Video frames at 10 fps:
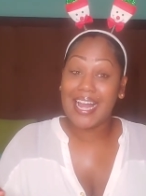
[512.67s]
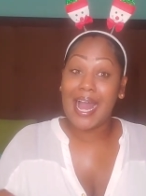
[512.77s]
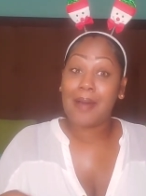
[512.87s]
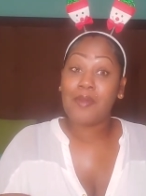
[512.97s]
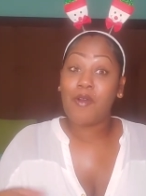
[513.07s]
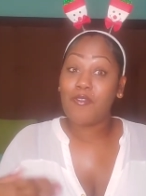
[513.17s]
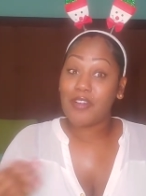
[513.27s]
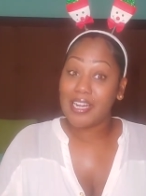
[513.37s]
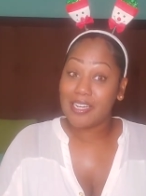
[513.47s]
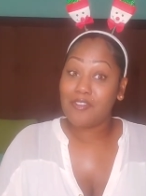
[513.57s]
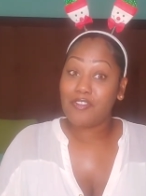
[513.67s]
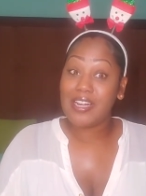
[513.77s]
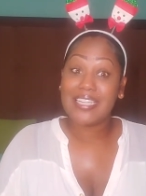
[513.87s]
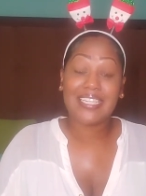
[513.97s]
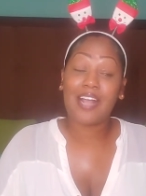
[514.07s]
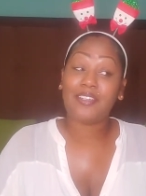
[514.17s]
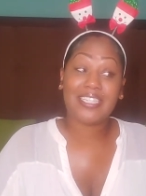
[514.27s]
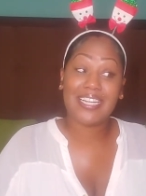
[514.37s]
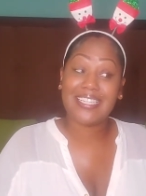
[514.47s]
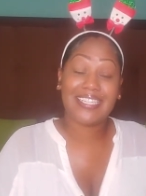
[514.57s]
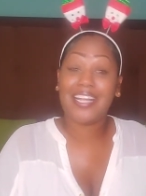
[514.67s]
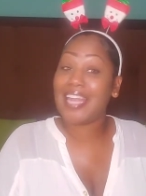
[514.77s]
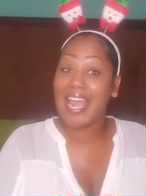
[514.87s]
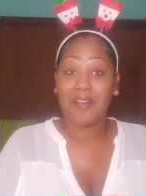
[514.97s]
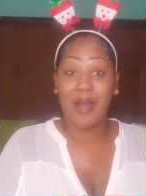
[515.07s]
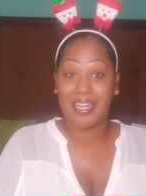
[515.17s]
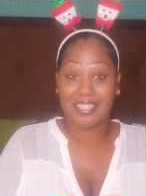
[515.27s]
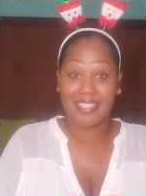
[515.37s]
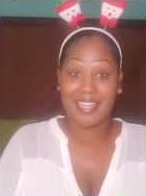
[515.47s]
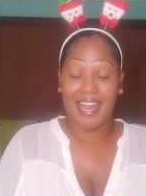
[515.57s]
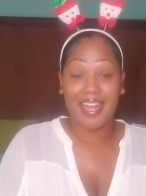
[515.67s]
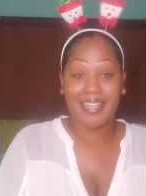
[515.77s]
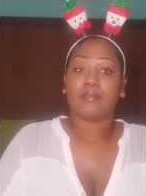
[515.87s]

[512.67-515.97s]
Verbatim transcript: i'm over here to friend's house he still ain't washed his ass